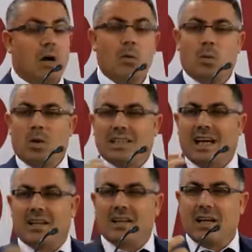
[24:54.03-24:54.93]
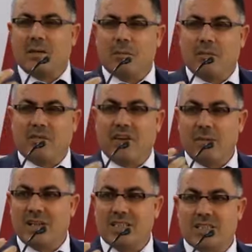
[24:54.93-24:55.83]
What are the
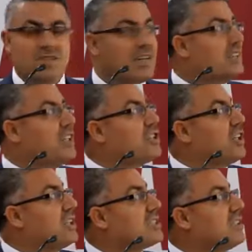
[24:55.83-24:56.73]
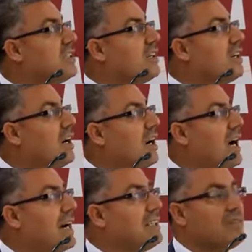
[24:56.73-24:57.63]
famous strategies,
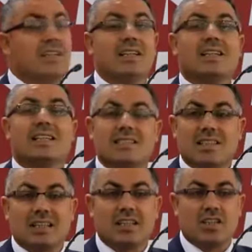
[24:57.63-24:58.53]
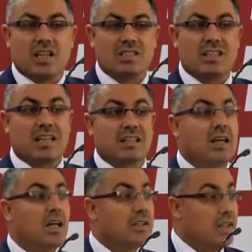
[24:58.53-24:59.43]
active learning strategies that
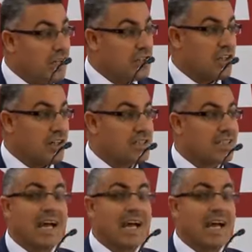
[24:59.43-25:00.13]
teachers